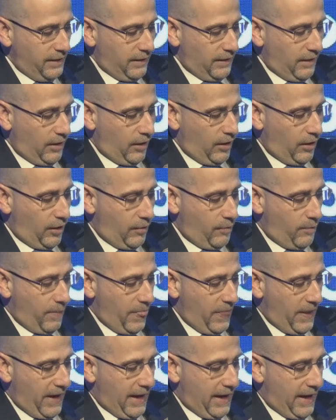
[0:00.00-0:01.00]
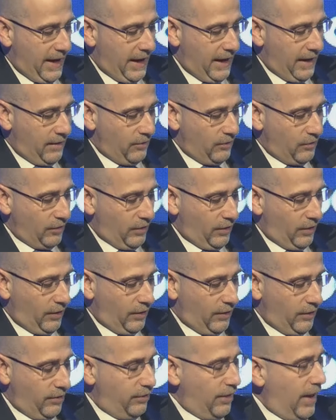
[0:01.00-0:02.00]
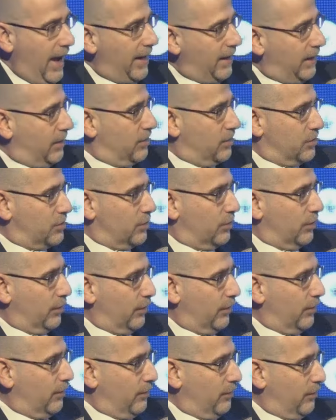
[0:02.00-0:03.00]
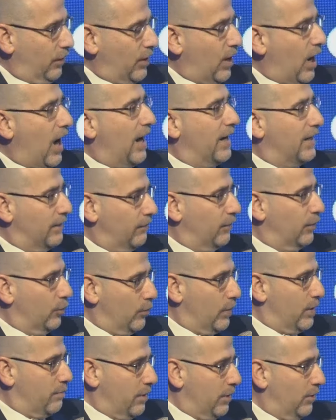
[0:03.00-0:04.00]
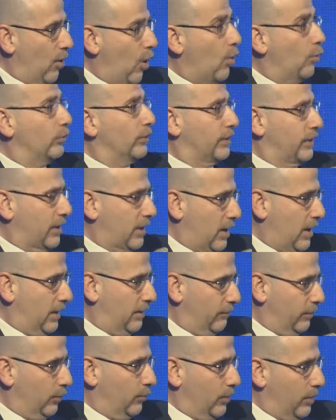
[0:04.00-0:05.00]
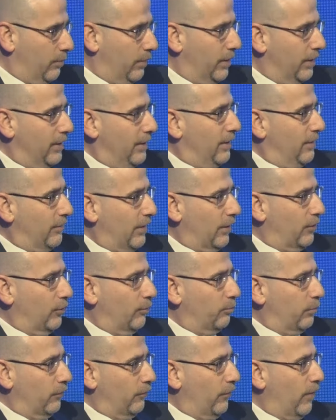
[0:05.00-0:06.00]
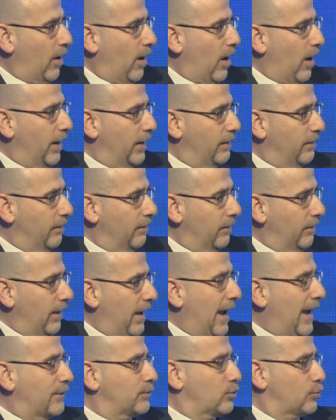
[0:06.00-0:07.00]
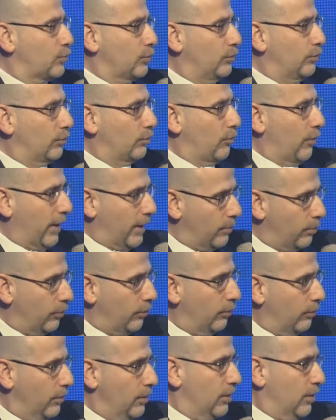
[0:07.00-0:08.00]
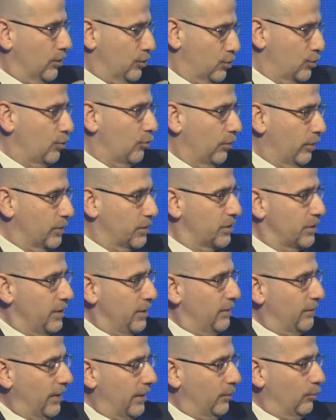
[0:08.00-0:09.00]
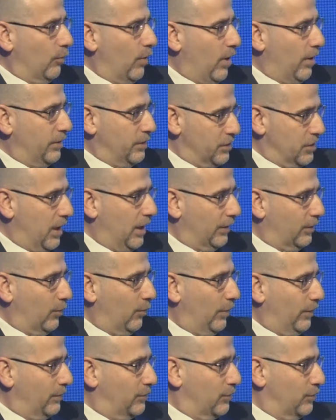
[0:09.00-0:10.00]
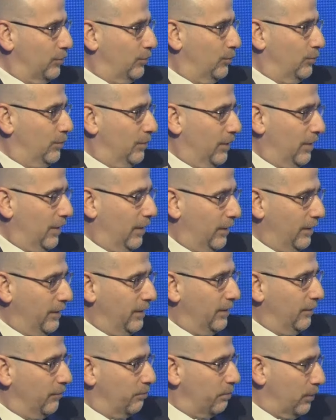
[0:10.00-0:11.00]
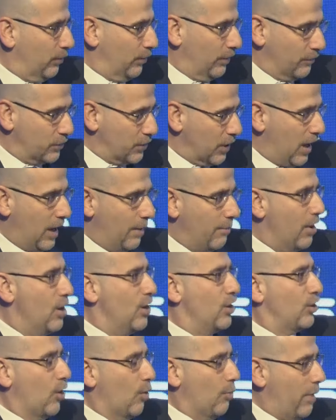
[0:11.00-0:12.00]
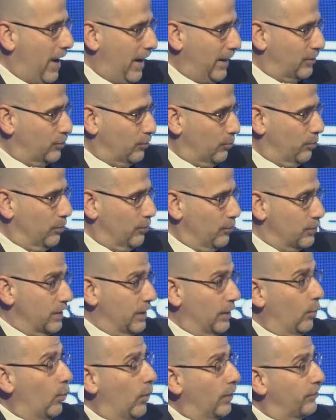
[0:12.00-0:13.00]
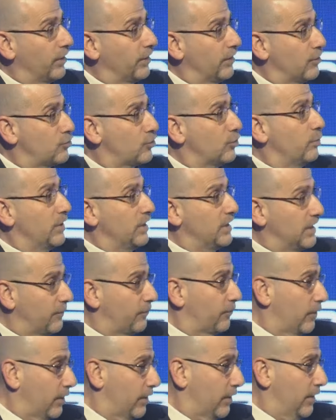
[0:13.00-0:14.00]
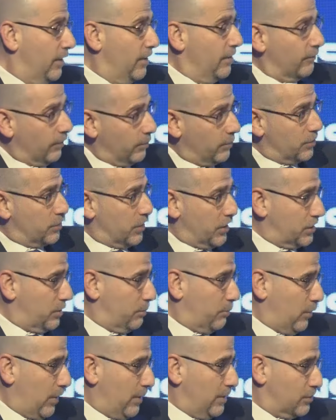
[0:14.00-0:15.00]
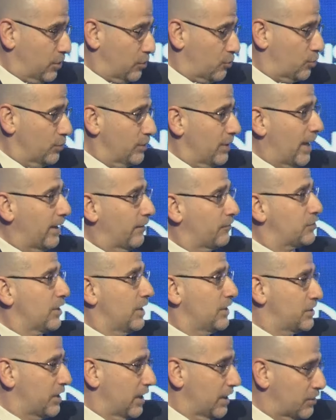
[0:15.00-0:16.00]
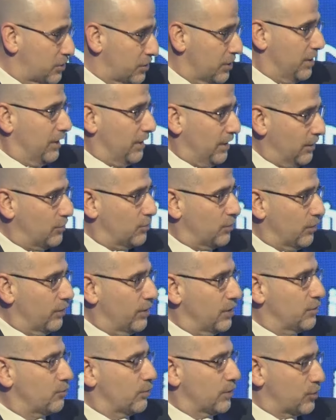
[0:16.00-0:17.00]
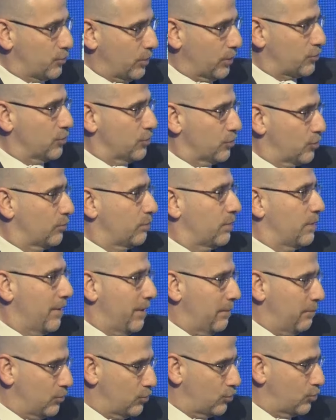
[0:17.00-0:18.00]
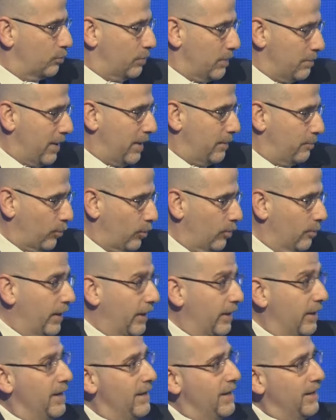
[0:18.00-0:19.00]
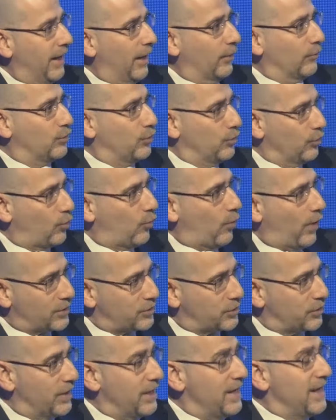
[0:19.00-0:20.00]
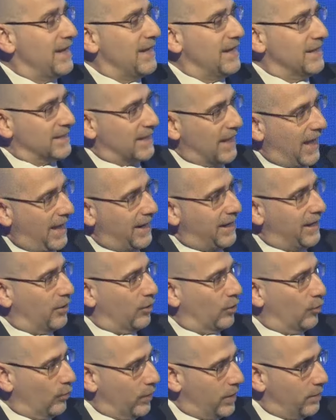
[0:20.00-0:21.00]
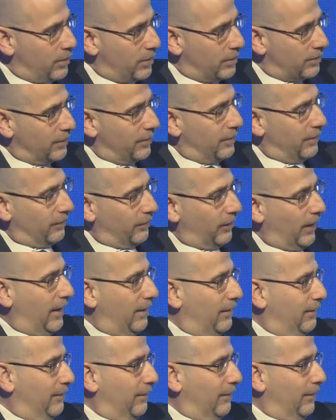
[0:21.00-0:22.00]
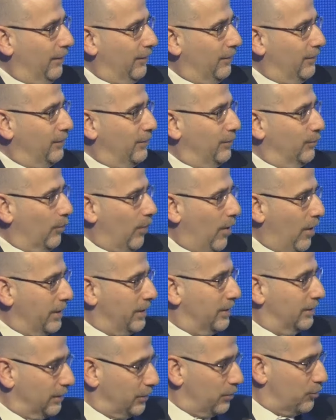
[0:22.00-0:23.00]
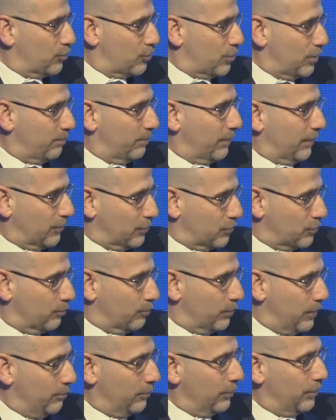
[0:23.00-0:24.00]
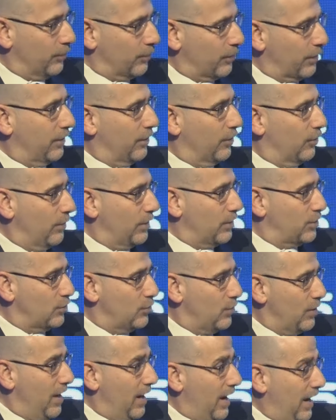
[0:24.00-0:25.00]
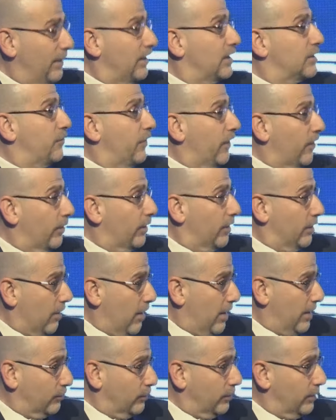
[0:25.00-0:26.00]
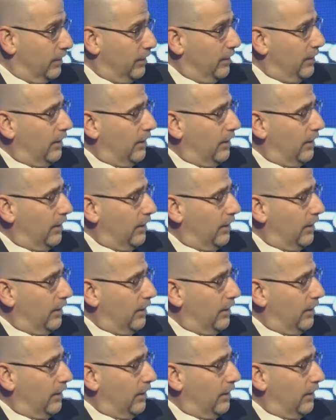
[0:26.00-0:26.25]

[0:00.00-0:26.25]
That is the kind of agreement, only kind of agreement, that could provide actual credible assurance that Iran is not going to, in a period of time, go back to producing. One thing that should be different from the JCPOA is it should not have sunsets. These restrictions should be made permanent. Now, to your question, is that an agreement that the Iranian leadership, that the Supreme Leader can agree to? I think it's very unlikely.